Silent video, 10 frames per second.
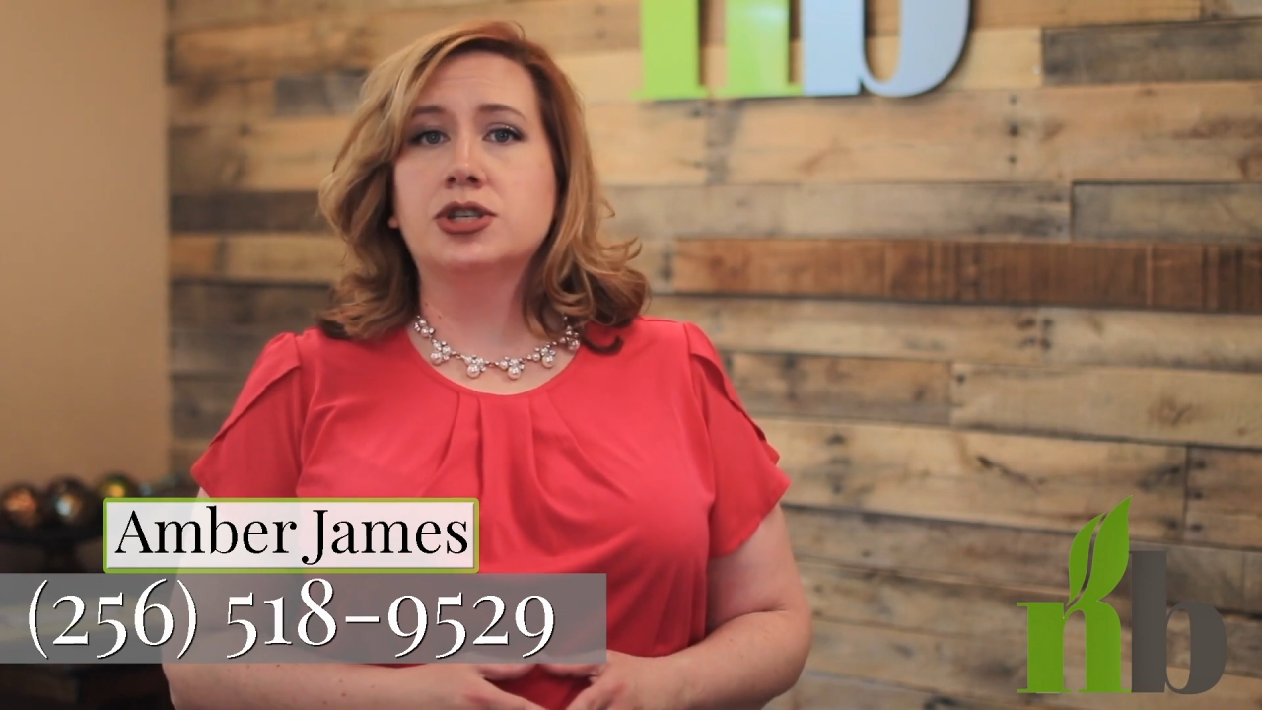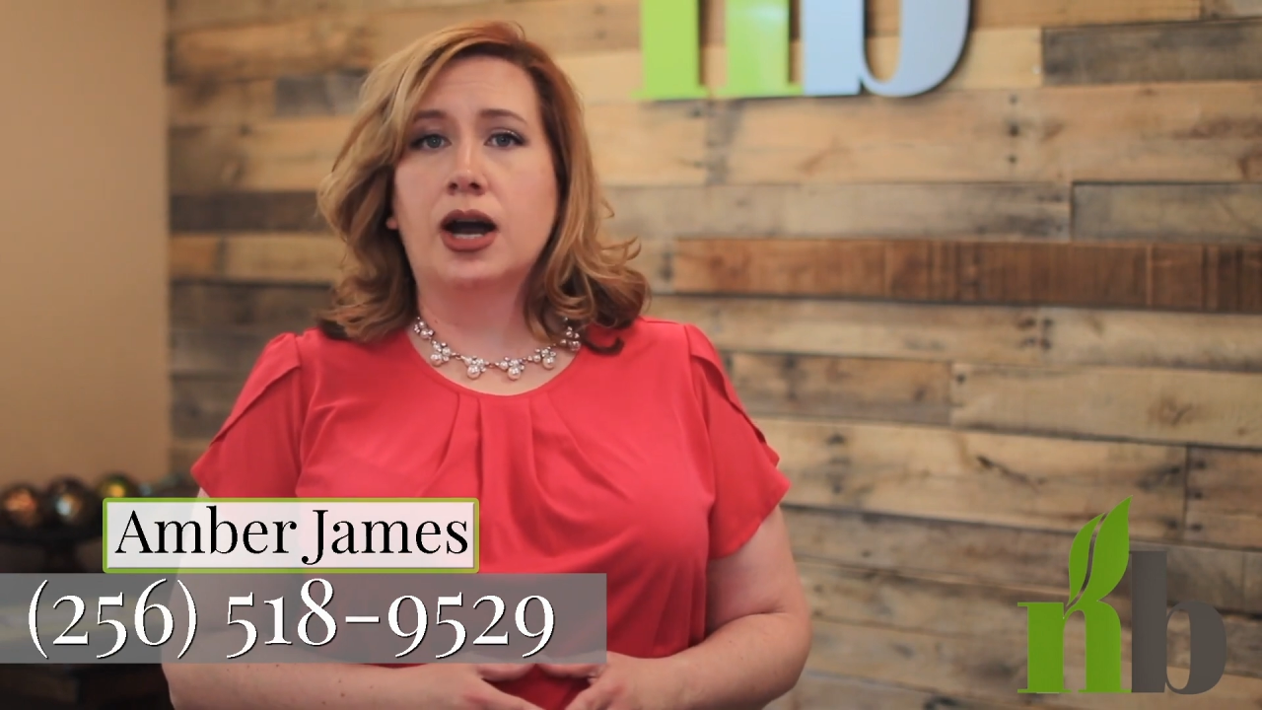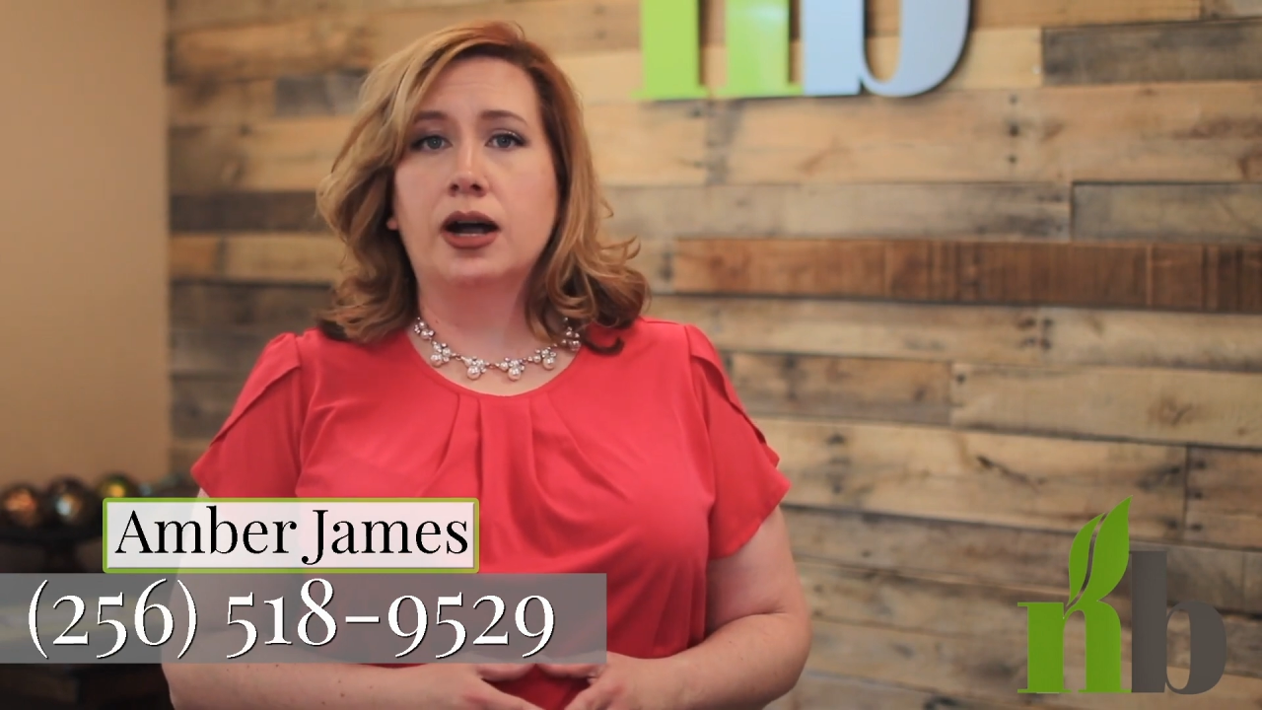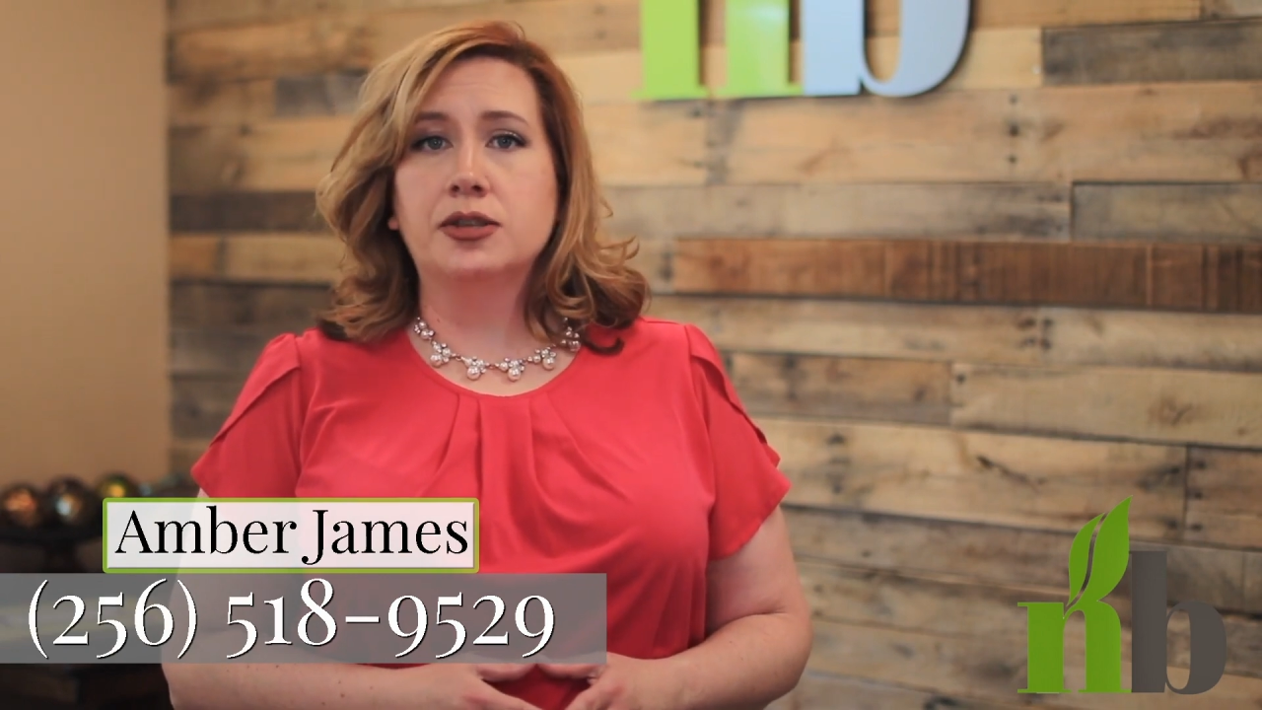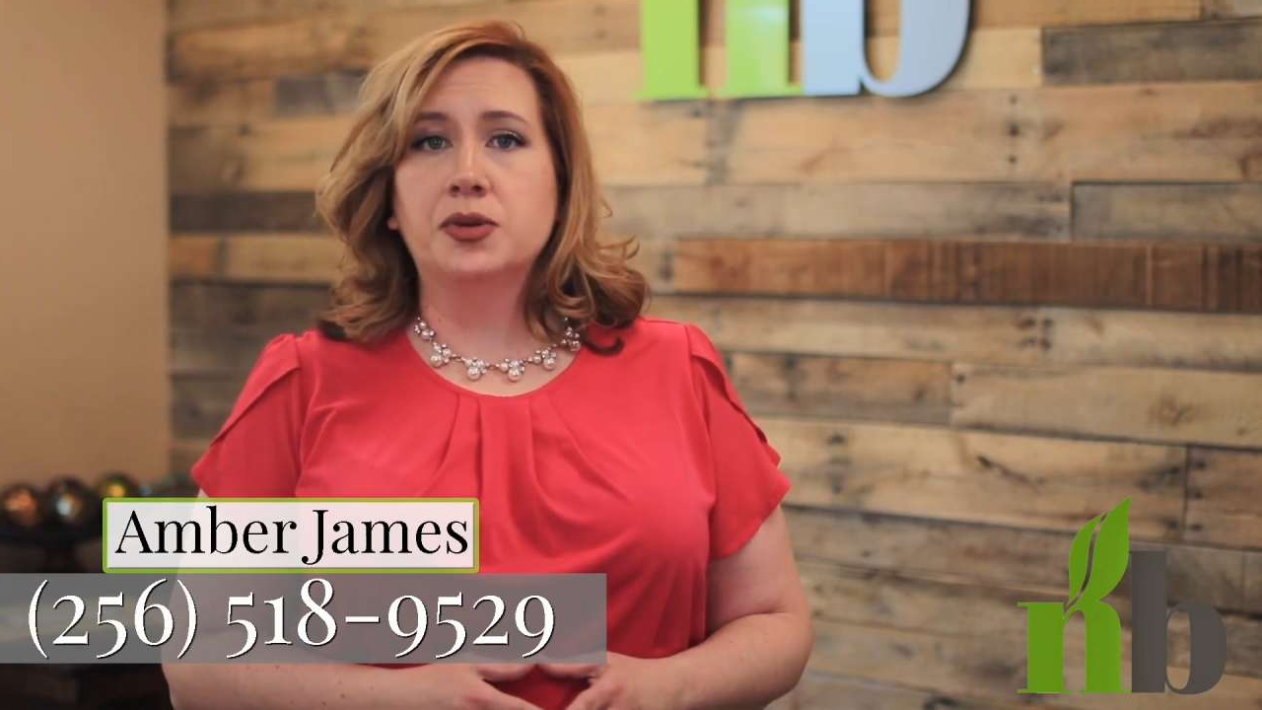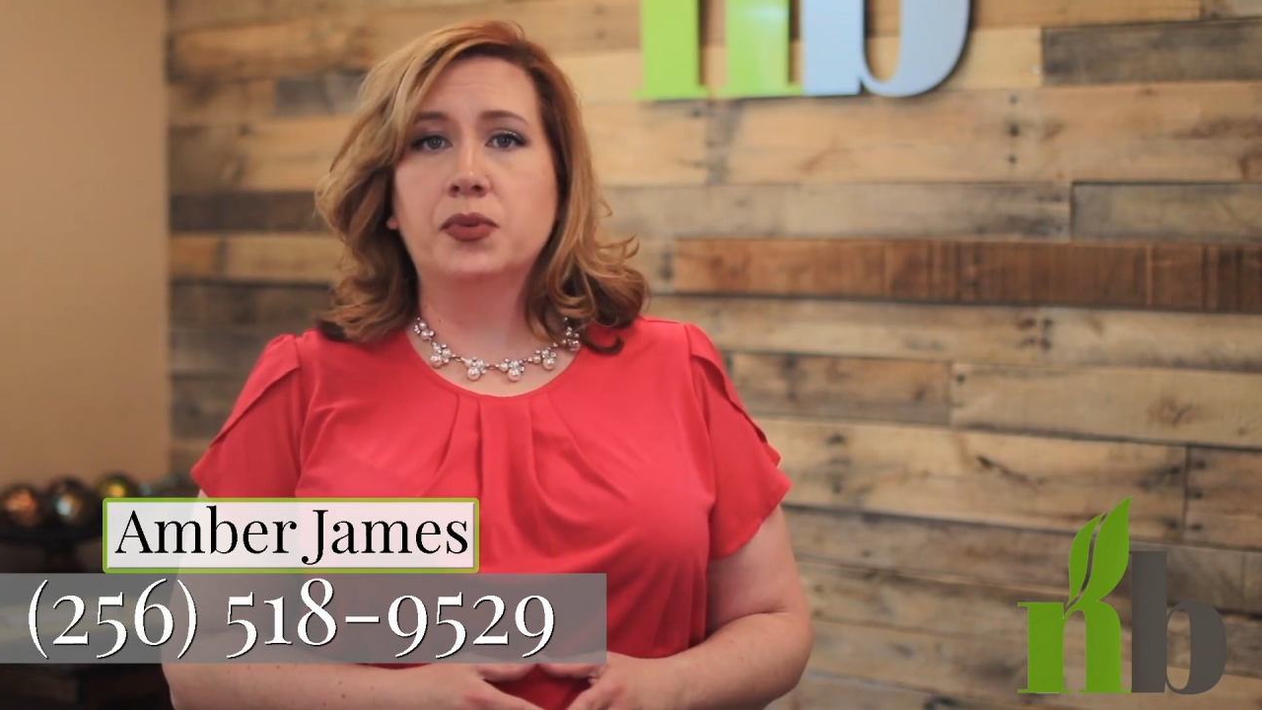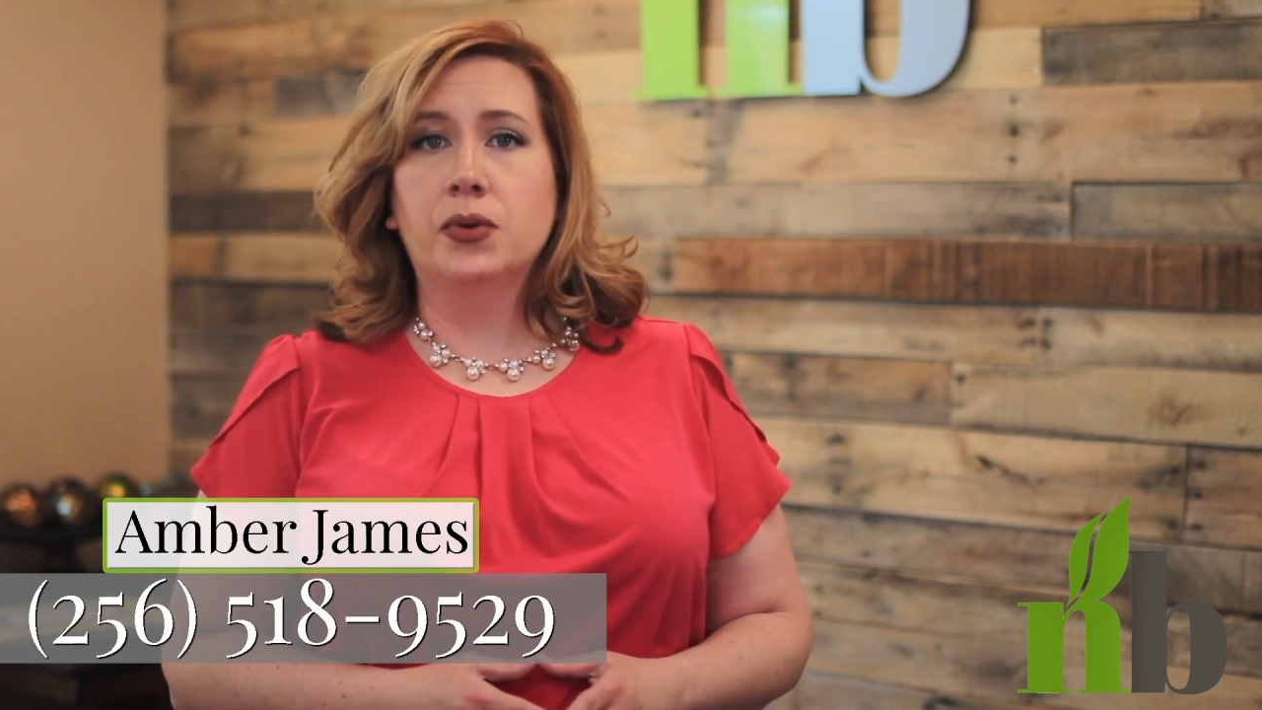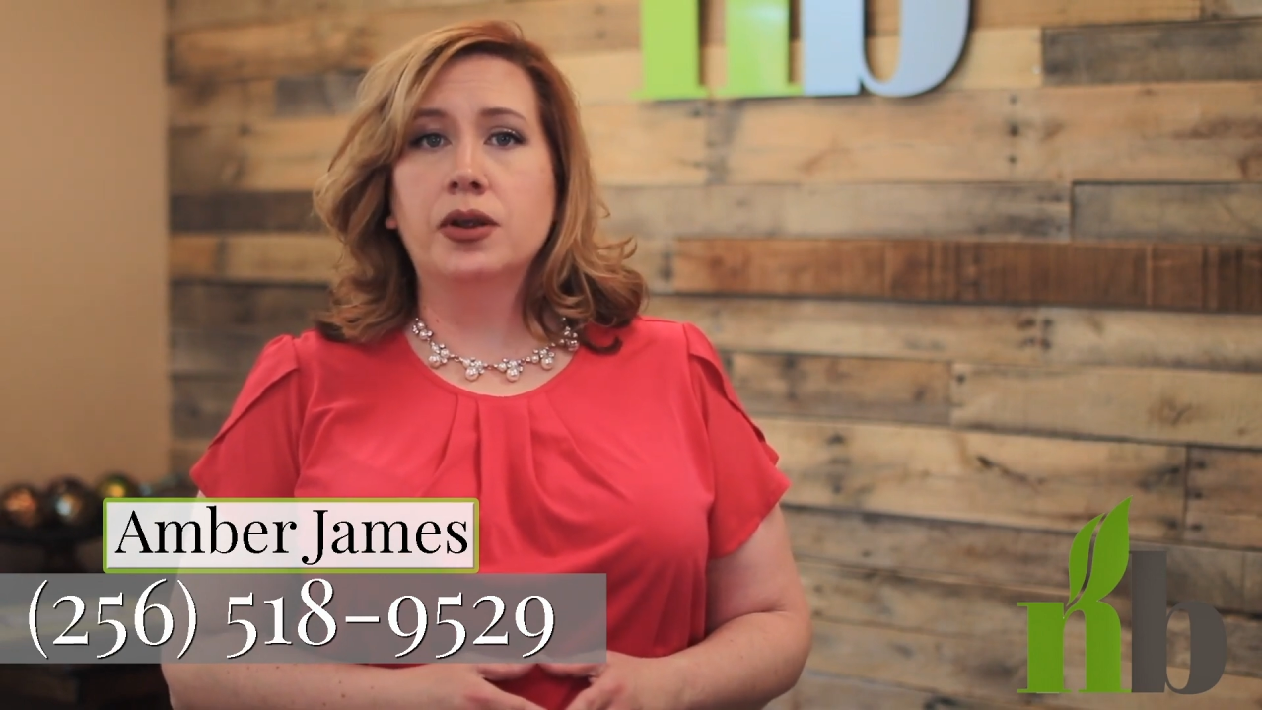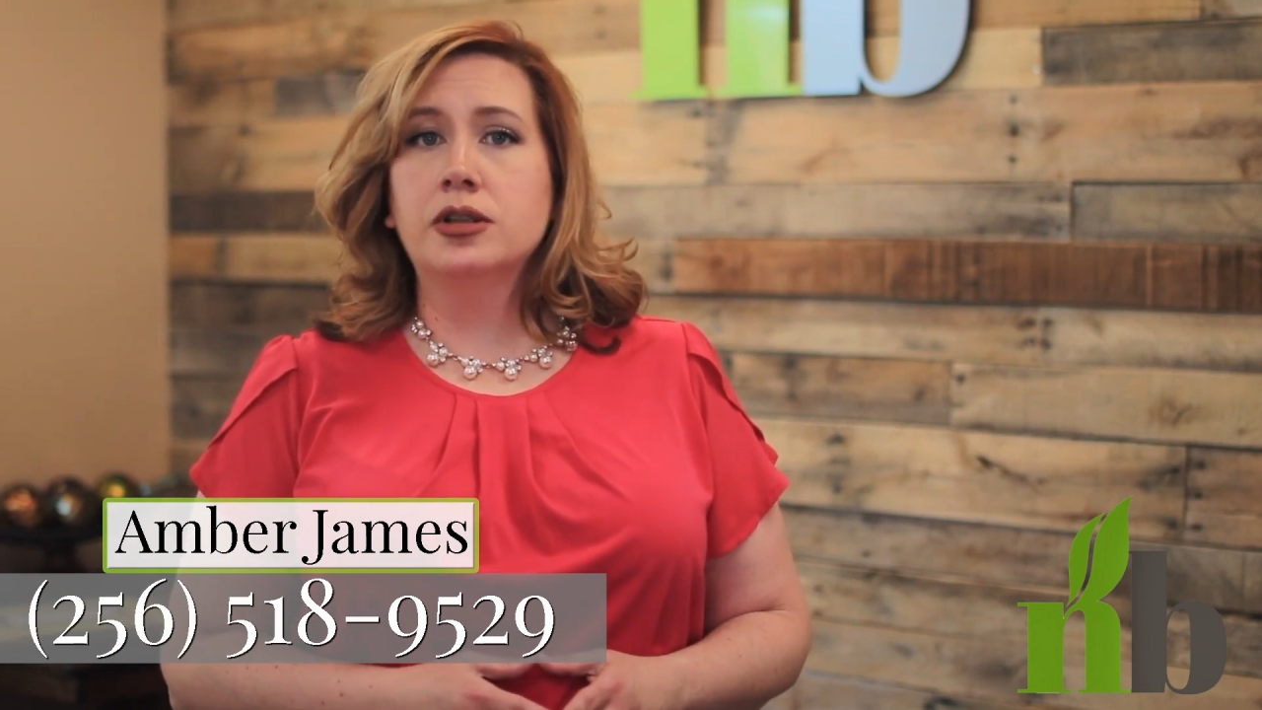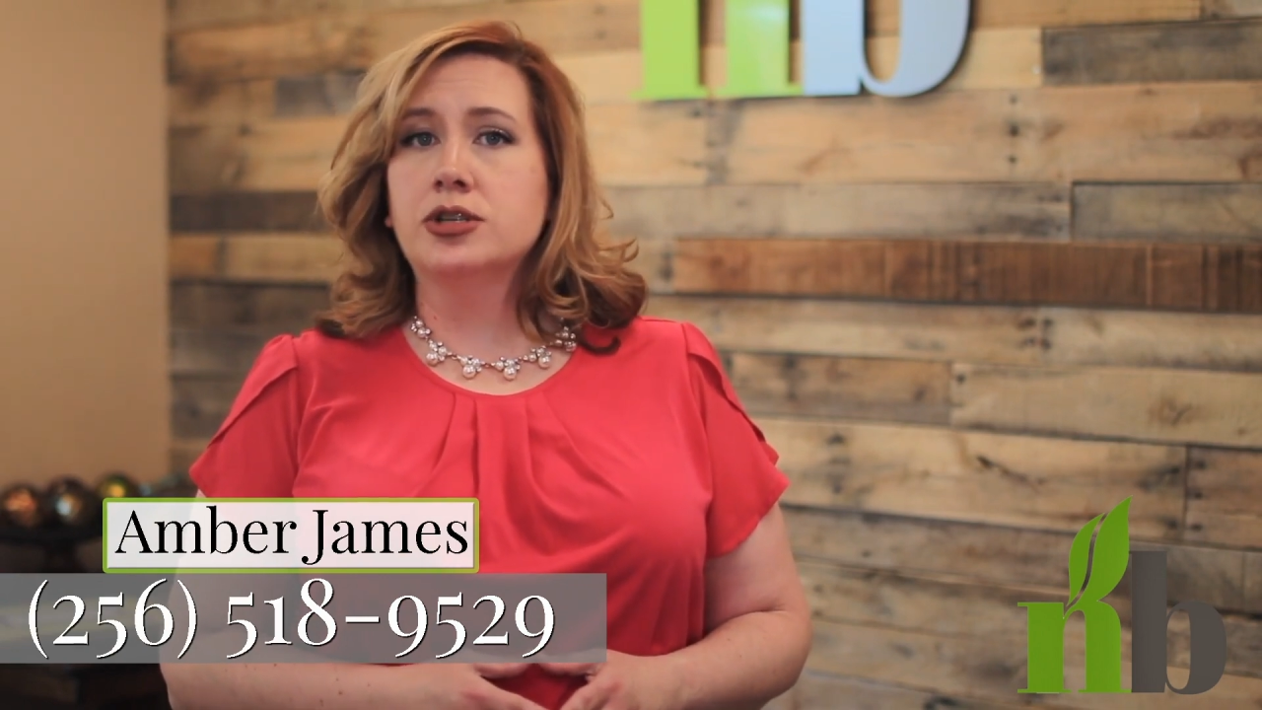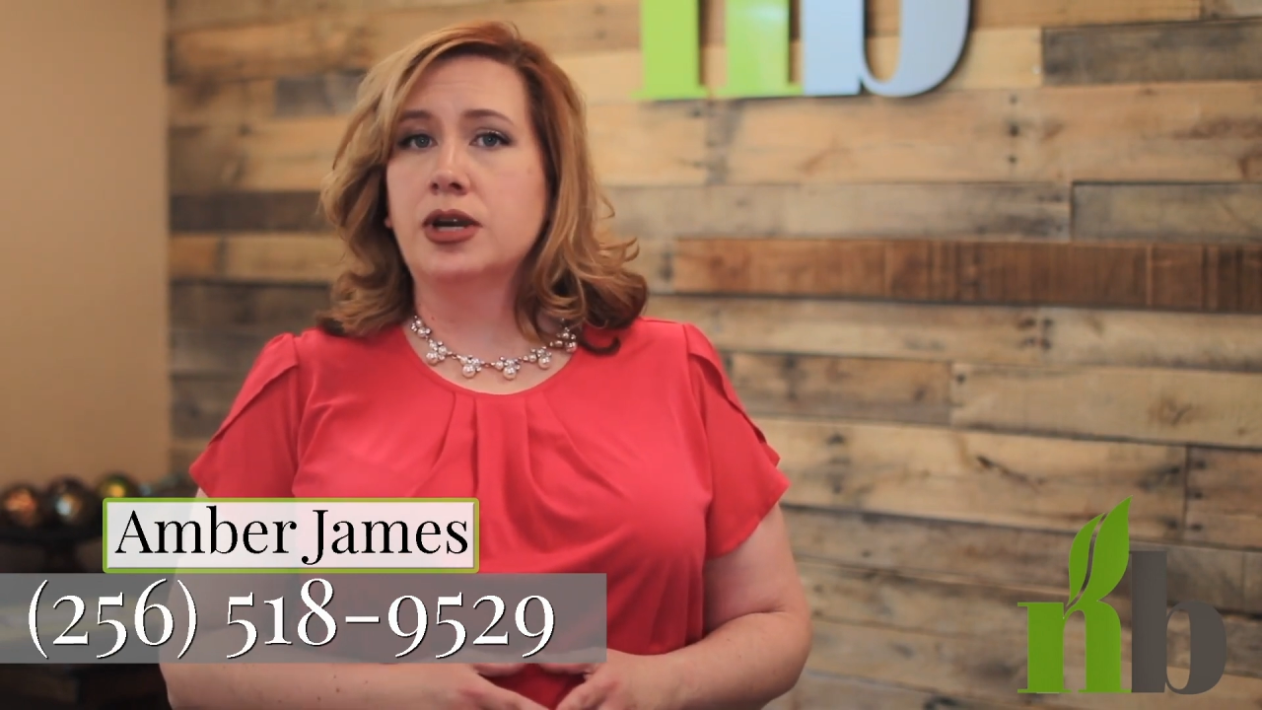child support,